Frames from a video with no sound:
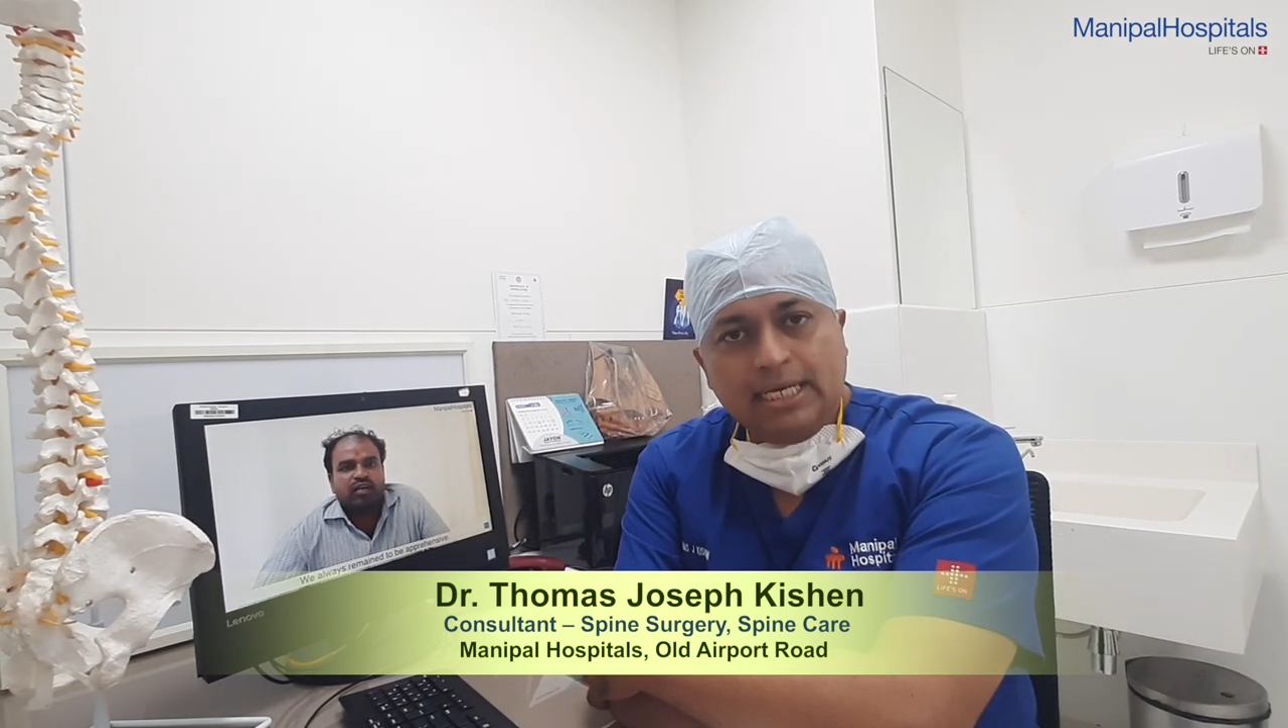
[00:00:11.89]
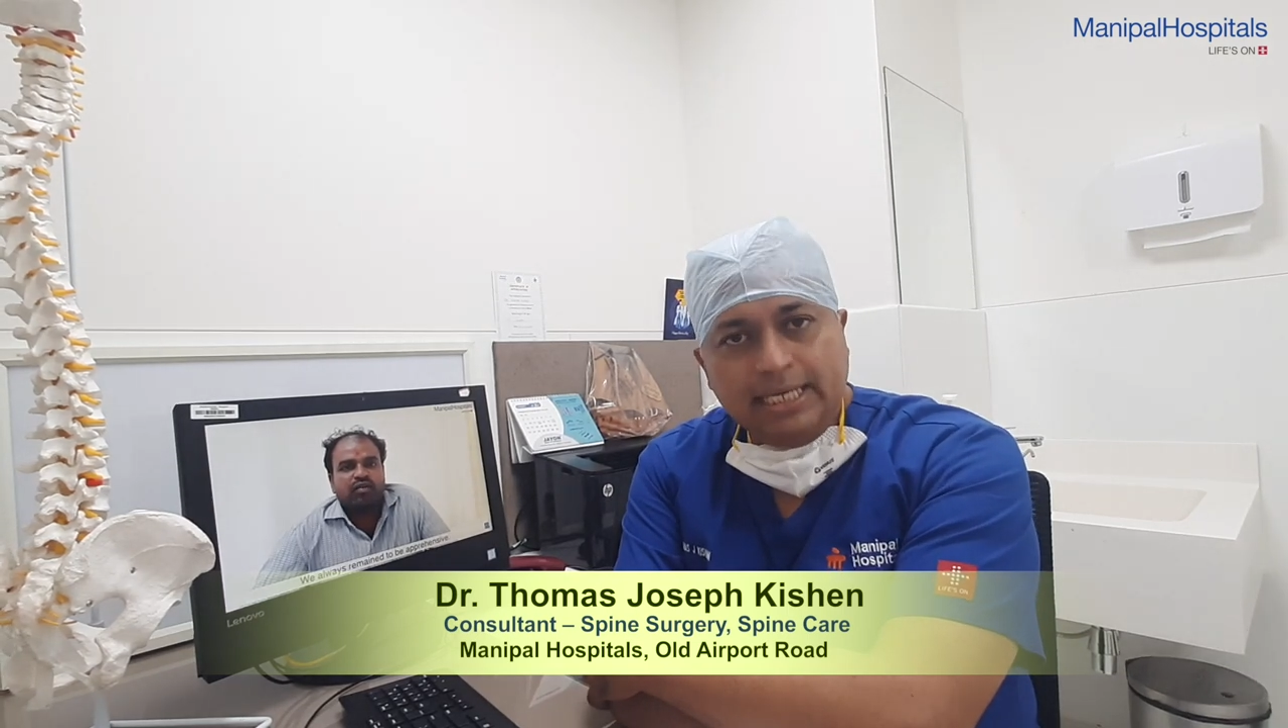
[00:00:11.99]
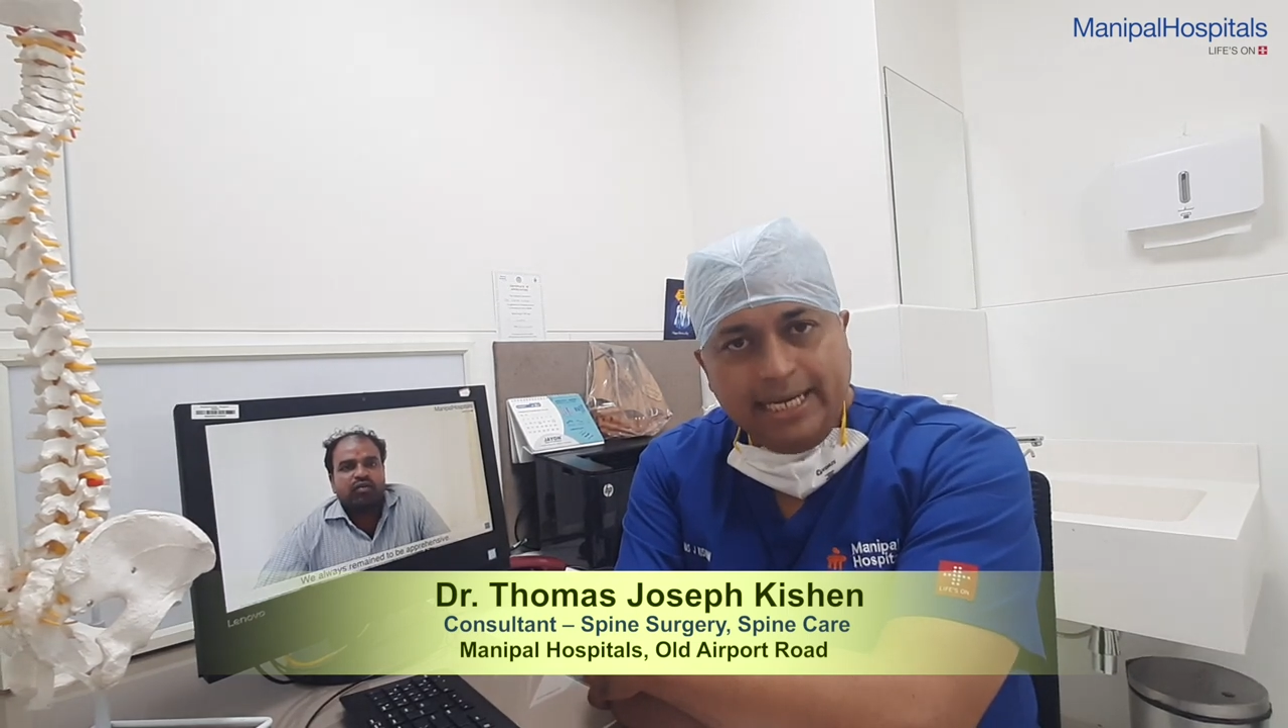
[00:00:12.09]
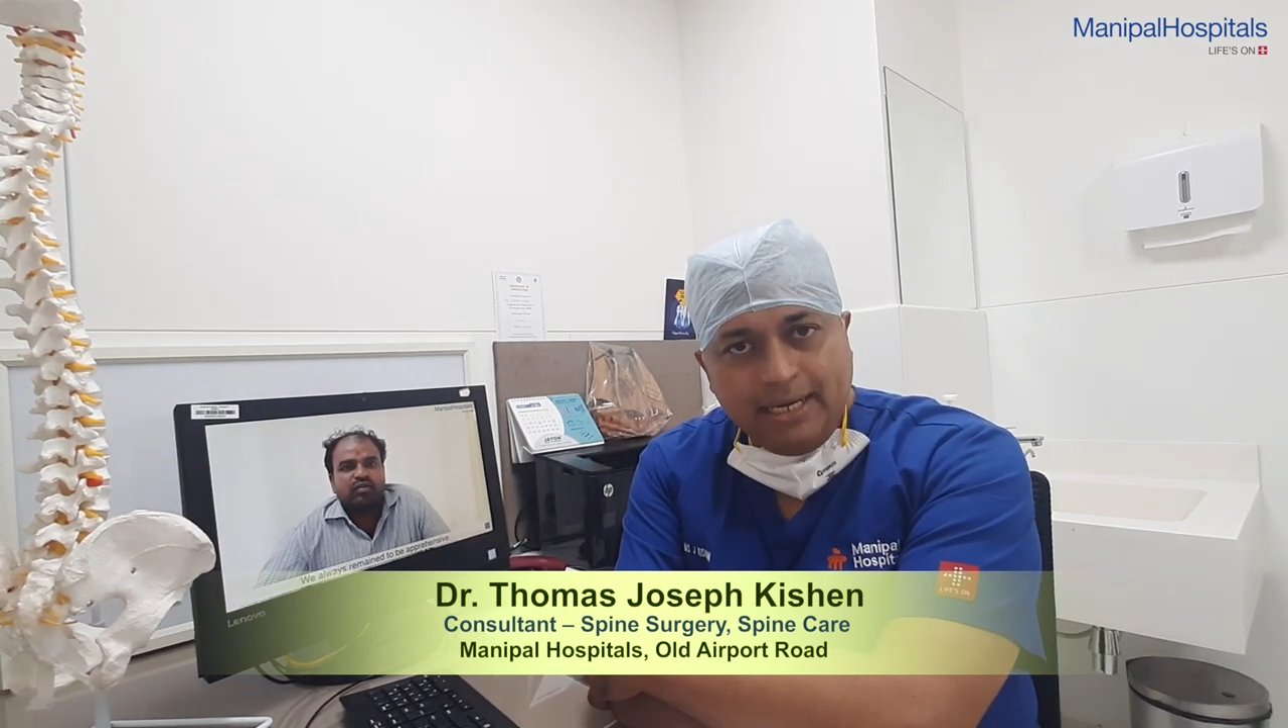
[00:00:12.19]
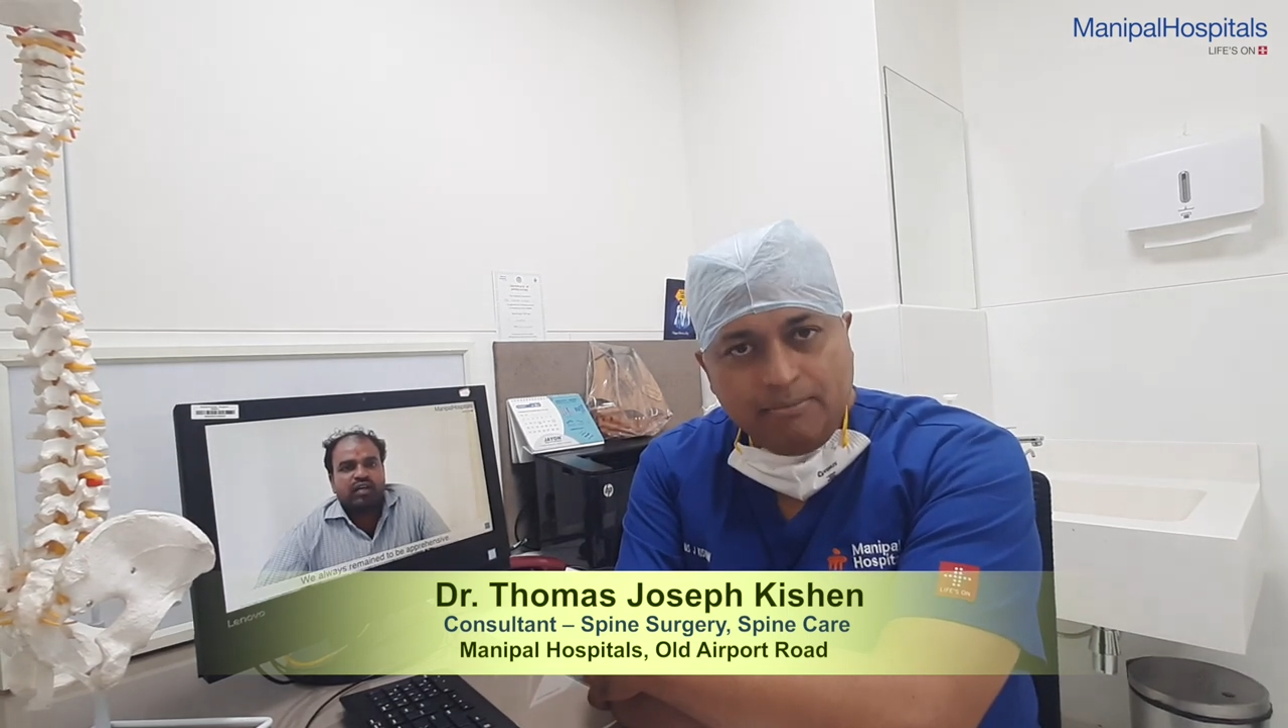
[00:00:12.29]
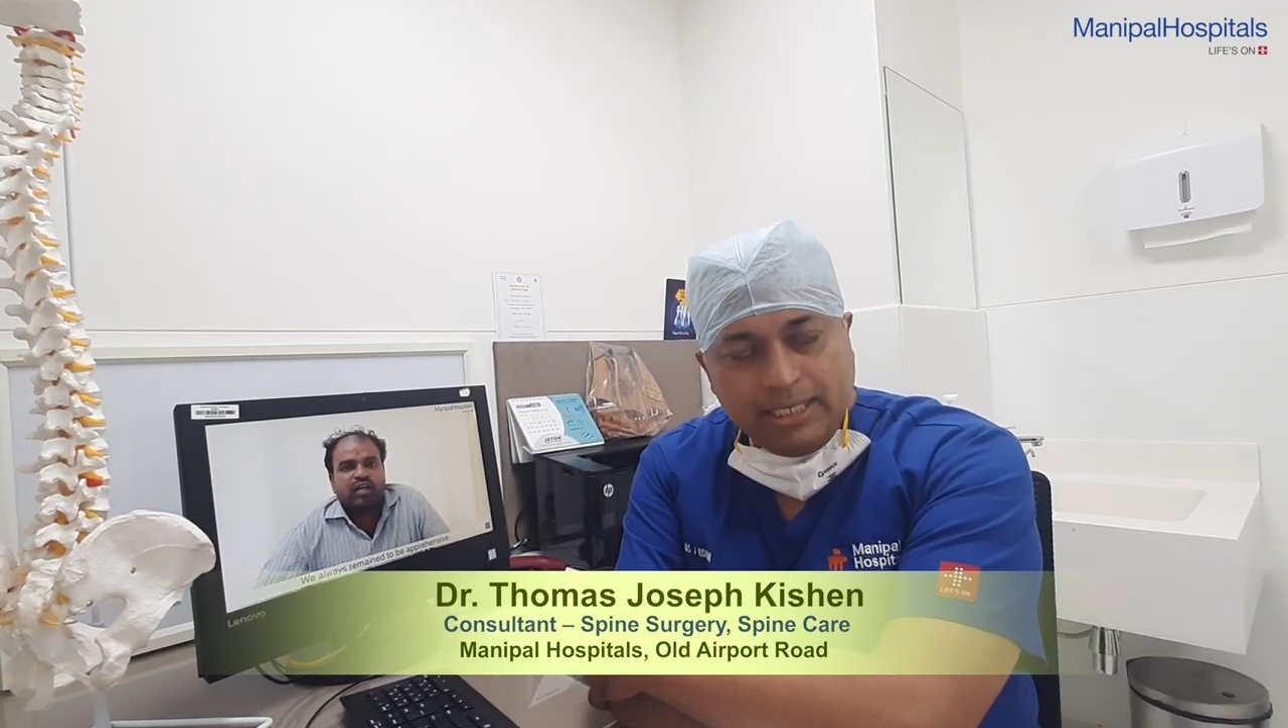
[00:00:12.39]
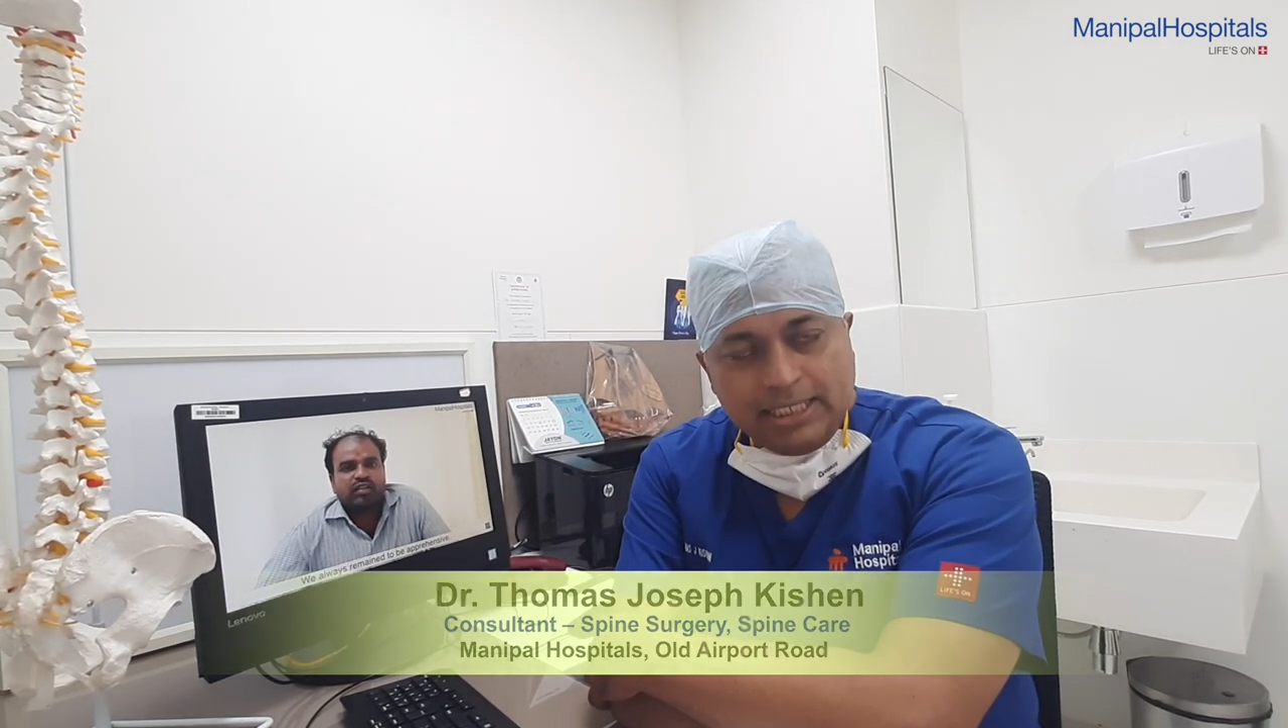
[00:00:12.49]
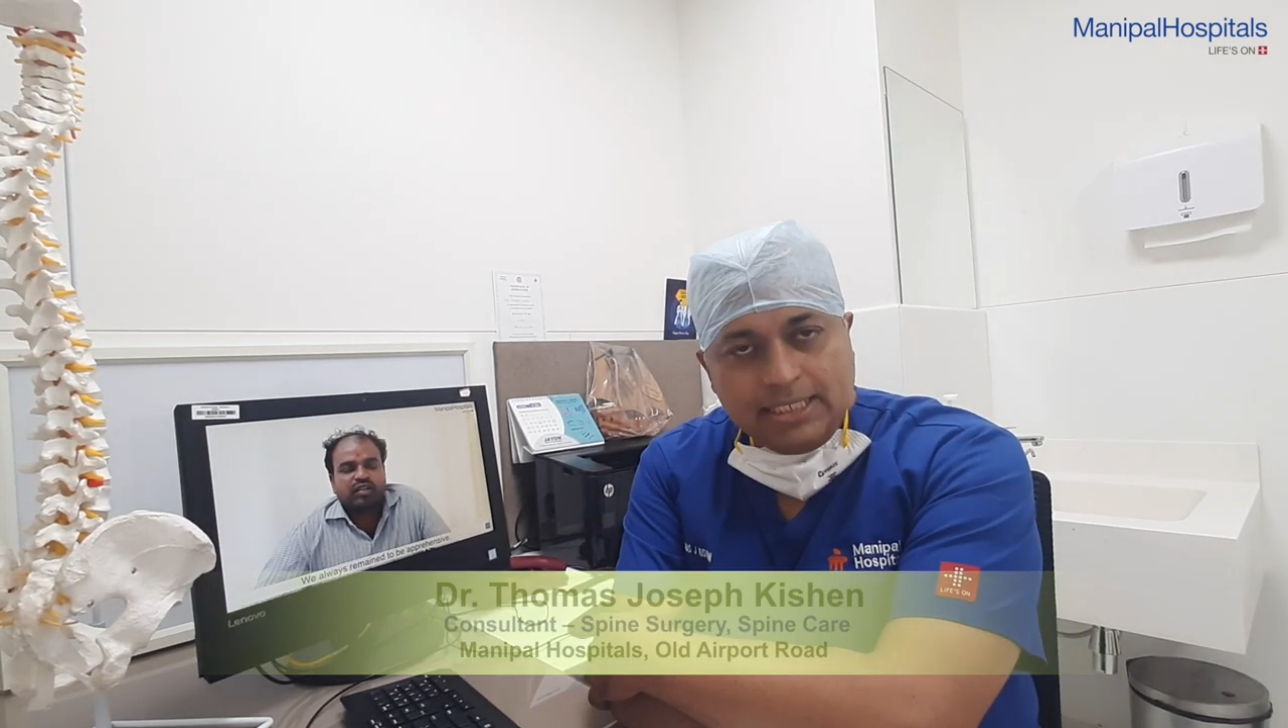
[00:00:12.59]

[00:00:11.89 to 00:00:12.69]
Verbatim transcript: decompression